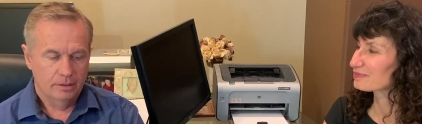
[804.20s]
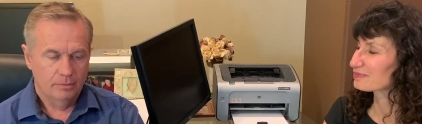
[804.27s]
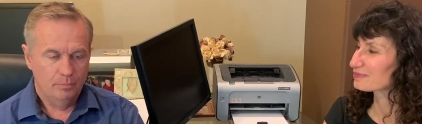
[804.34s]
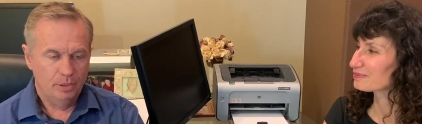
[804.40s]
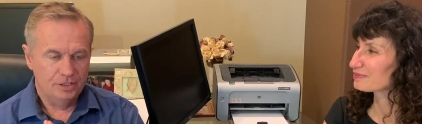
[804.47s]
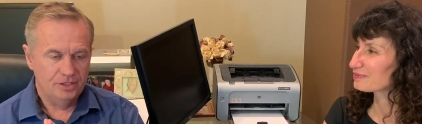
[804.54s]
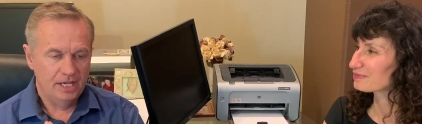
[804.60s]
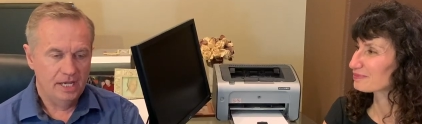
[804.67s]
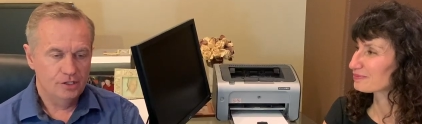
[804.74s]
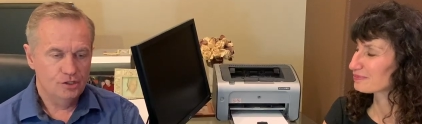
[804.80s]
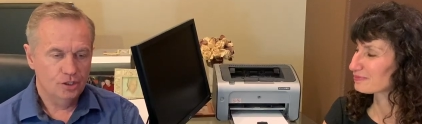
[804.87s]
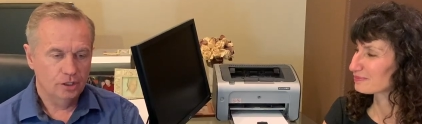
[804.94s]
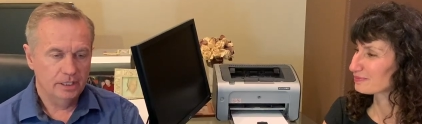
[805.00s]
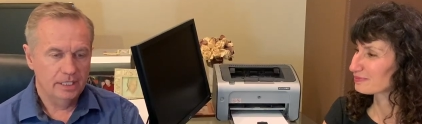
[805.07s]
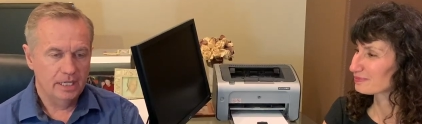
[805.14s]

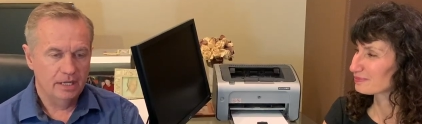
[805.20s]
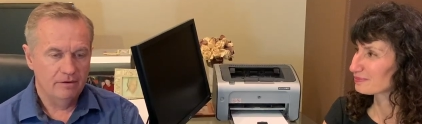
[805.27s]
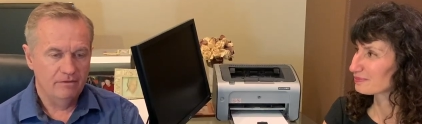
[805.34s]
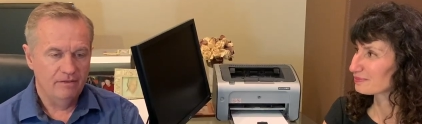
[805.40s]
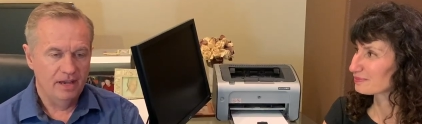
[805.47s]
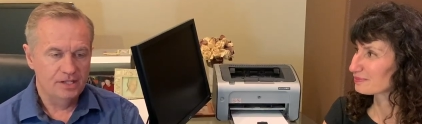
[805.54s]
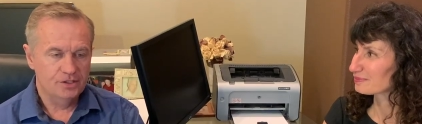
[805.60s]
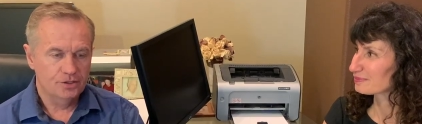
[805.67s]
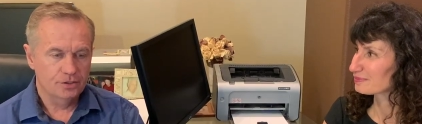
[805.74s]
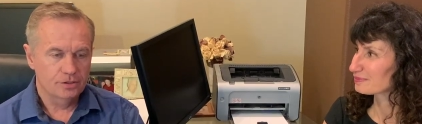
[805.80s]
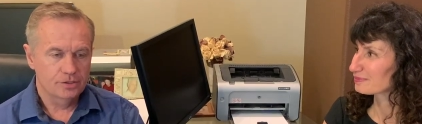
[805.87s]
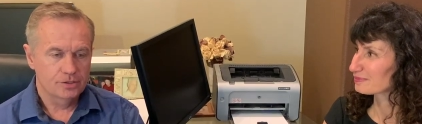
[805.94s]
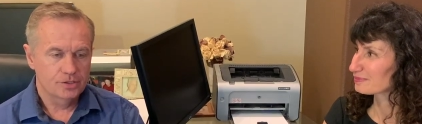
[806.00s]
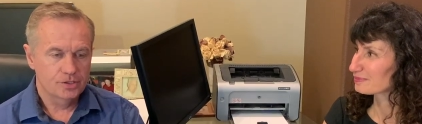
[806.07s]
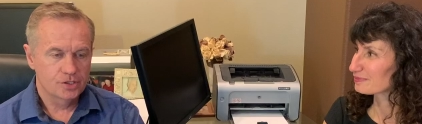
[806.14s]
Speaker 1: potentially
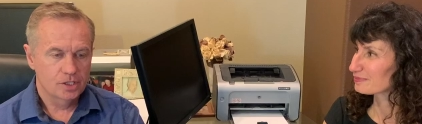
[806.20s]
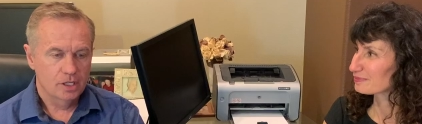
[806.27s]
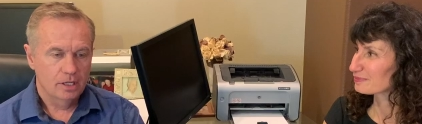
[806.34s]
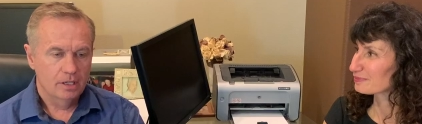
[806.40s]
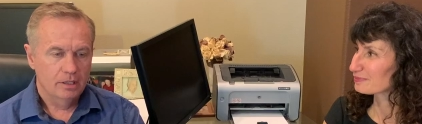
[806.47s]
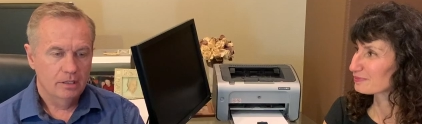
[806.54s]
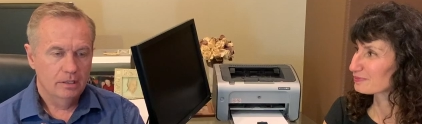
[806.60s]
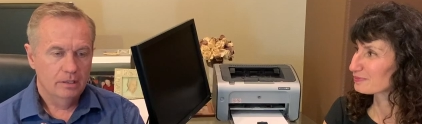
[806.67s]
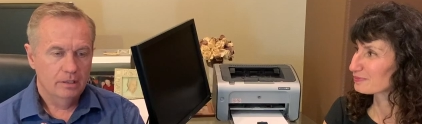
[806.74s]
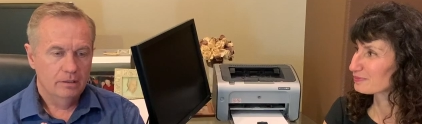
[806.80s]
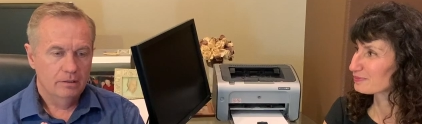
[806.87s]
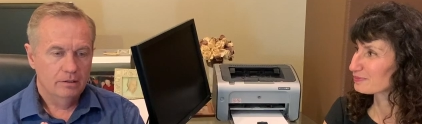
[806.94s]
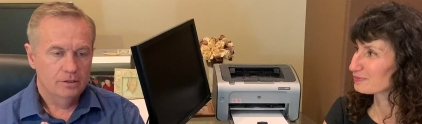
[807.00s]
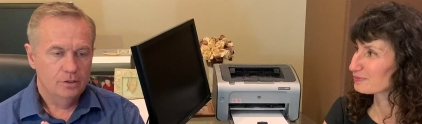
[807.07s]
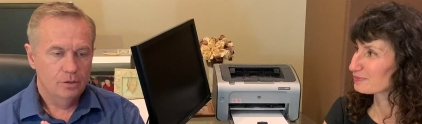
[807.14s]
investors
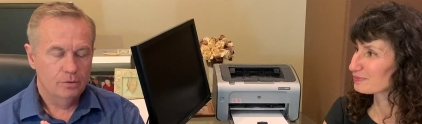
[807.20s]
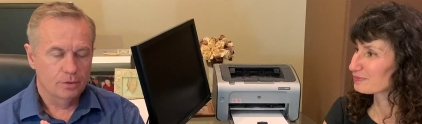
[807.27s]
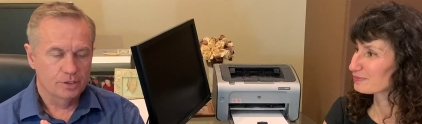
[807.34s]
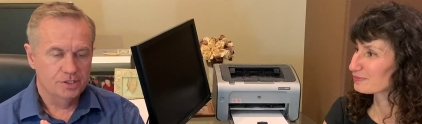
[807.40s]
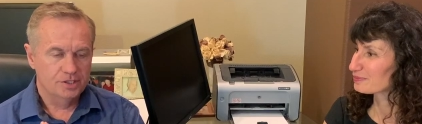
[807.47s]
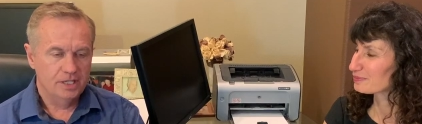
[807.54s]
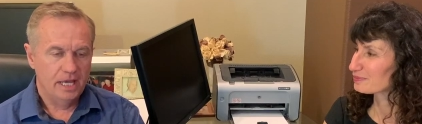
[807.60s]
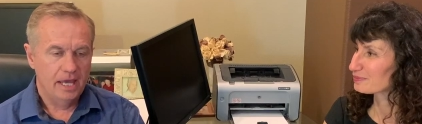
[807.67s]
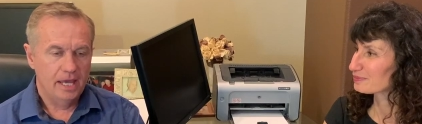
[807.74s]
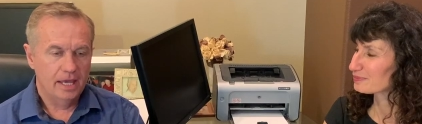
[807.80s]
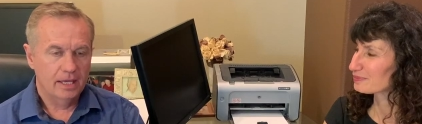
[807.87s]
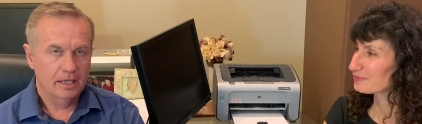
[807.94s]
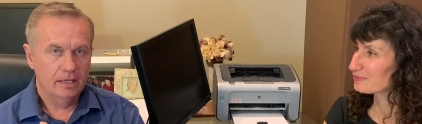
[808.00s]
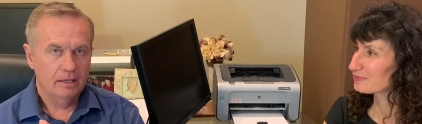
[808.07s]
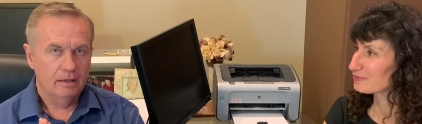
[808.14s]
who are
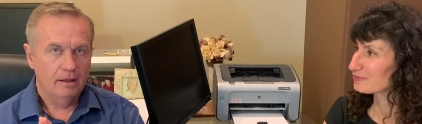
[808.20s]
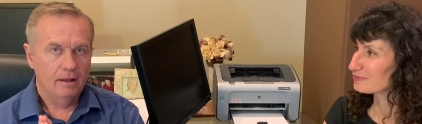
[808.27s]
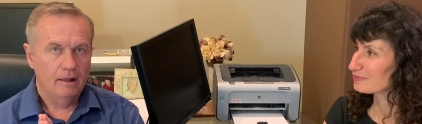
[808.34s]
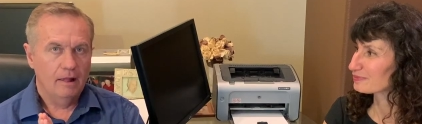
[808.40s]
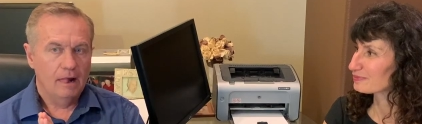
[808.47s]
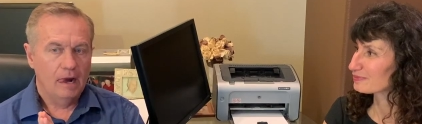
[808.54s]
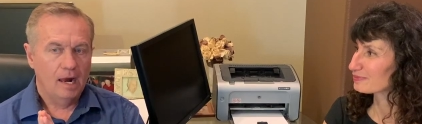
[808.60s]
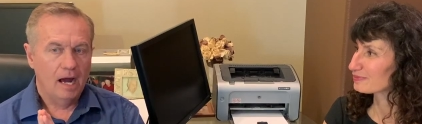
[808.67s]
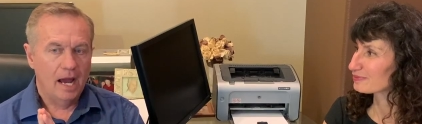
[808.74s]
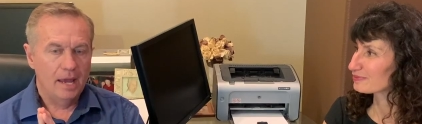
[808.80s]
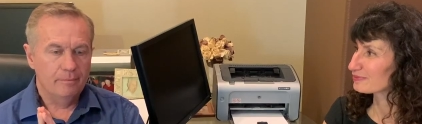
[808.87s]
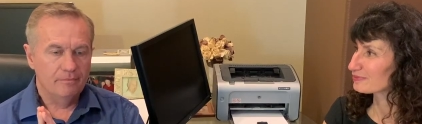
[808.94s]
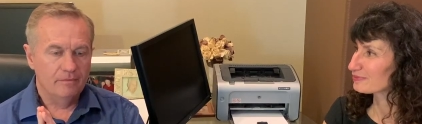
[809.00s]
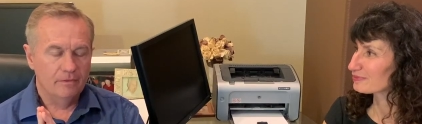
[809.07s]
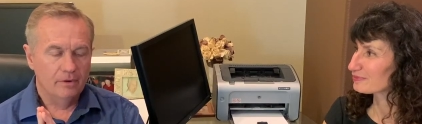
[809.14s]
saying,
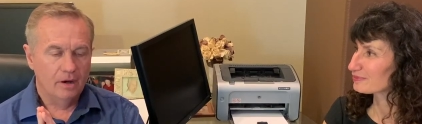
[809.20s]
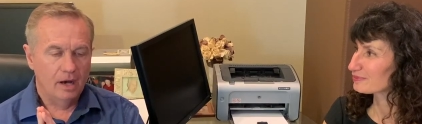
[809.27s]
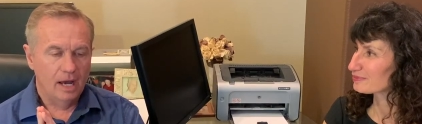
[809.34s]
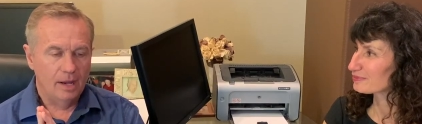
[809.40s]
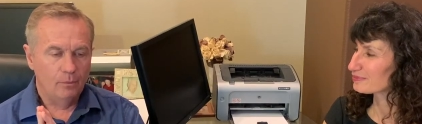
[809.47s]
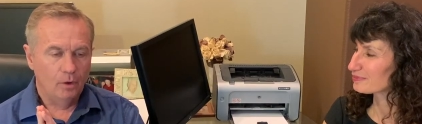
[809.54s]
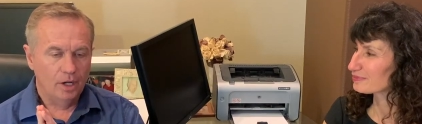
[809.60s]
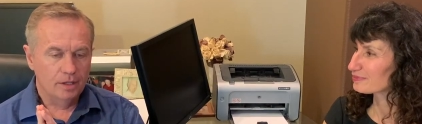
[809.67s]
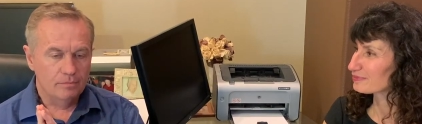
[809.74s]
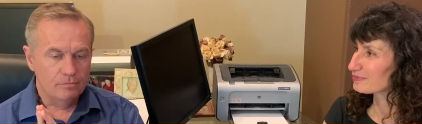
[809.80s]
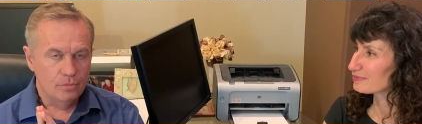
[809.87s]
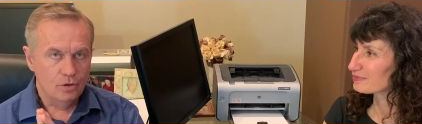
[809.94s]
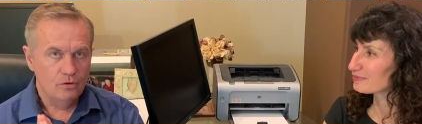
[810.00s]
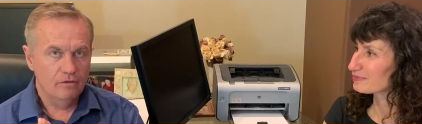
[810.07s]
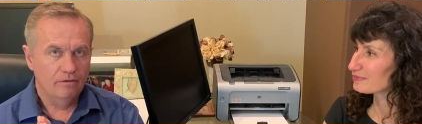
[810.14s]
I want to
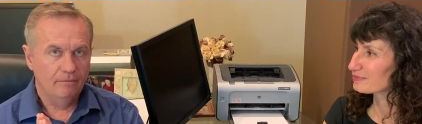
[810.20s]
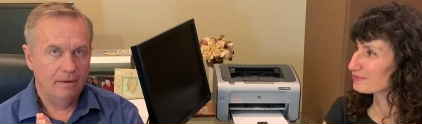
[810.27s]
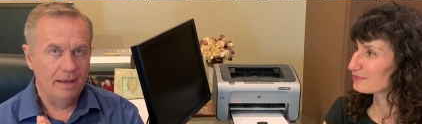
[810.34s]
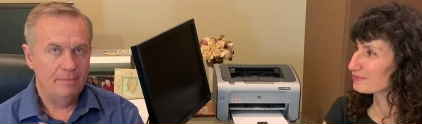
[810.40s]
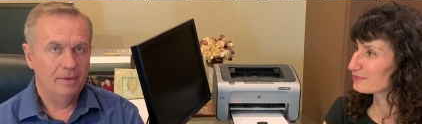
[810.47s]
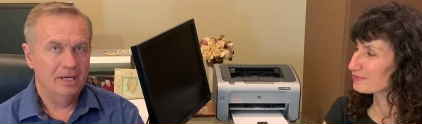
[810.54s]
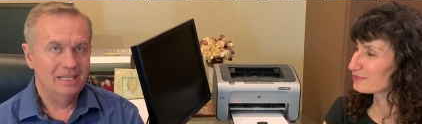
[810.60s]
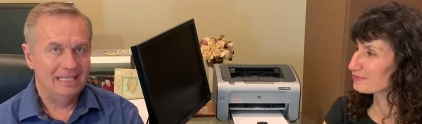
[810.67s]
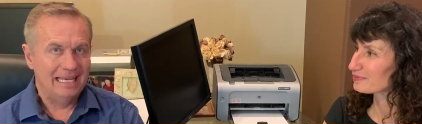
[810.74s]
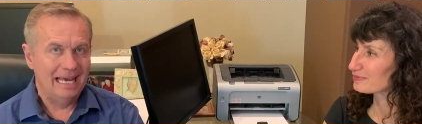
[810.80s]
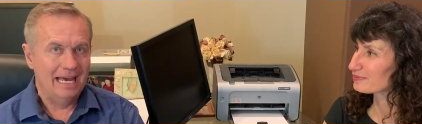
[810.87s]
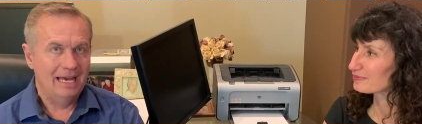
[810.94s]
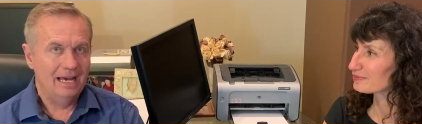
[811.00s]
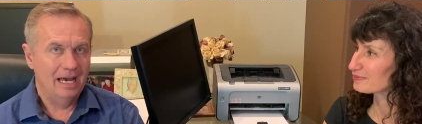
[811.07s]
move my money